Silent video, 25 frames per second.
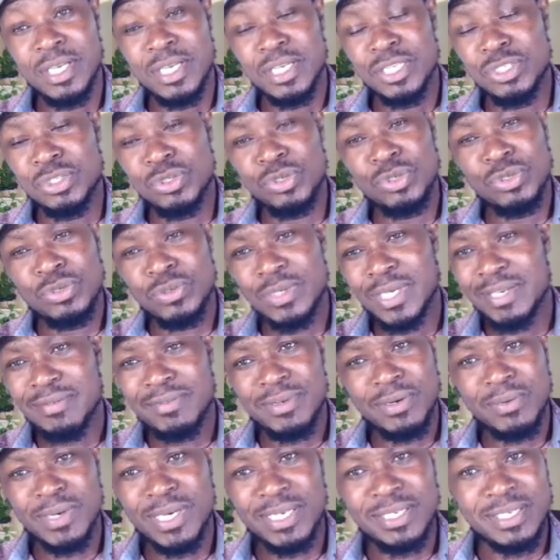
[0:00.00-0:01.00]
do you ever
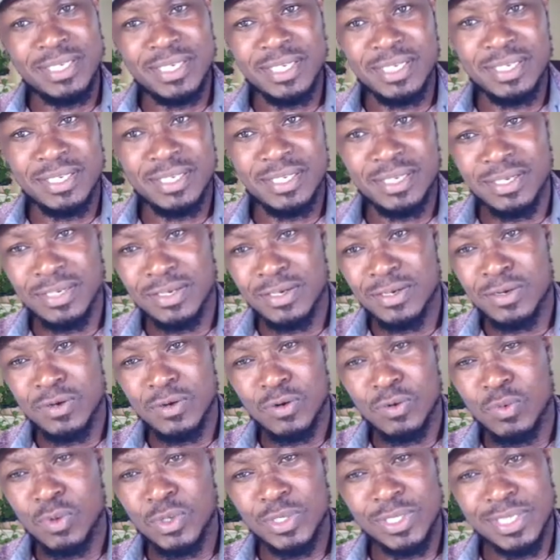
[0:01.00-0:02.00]
wonder
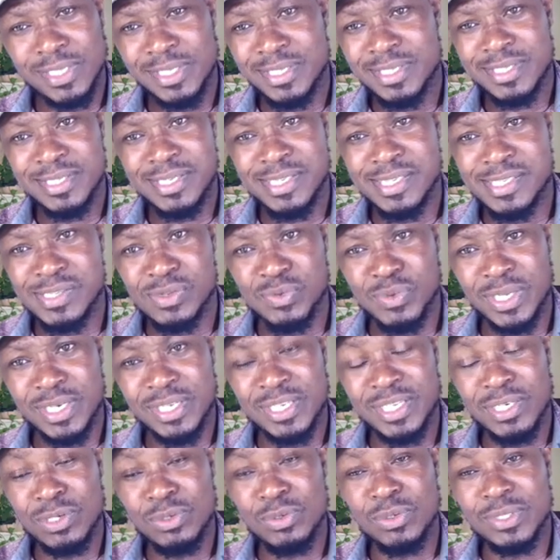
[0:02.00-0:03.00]
what he sees when
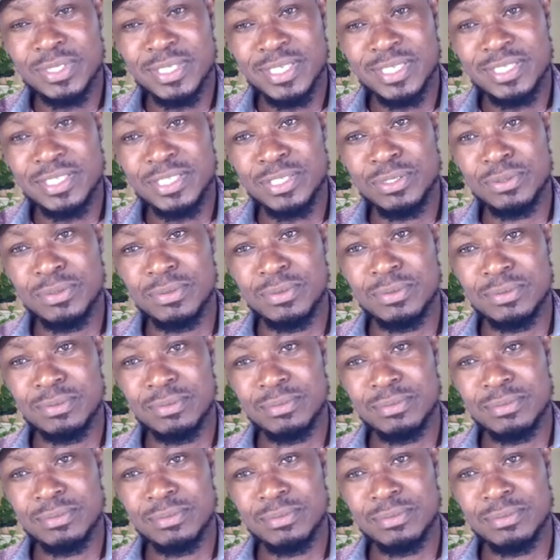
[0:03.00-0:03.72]
he looks at you?